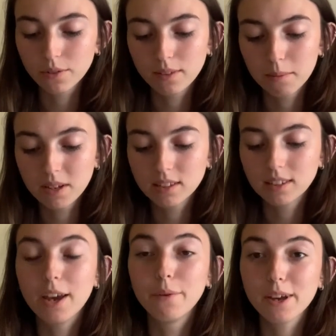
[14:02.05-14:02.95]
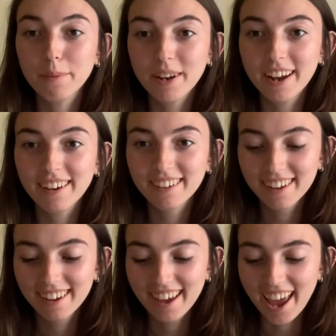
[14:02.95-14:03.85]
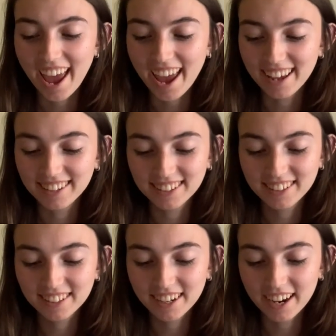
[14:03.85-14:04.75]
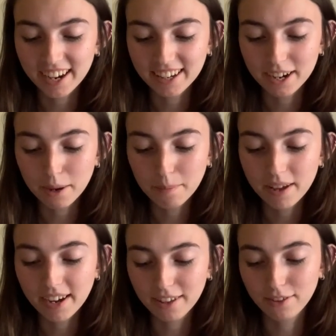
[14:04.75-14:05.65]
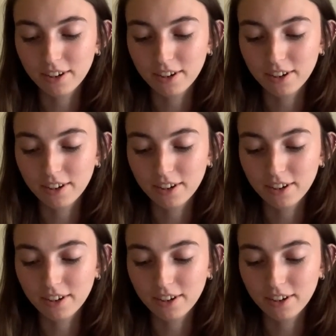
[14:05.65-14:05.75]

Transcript: That means wake up at 8 and I get up at 8.30.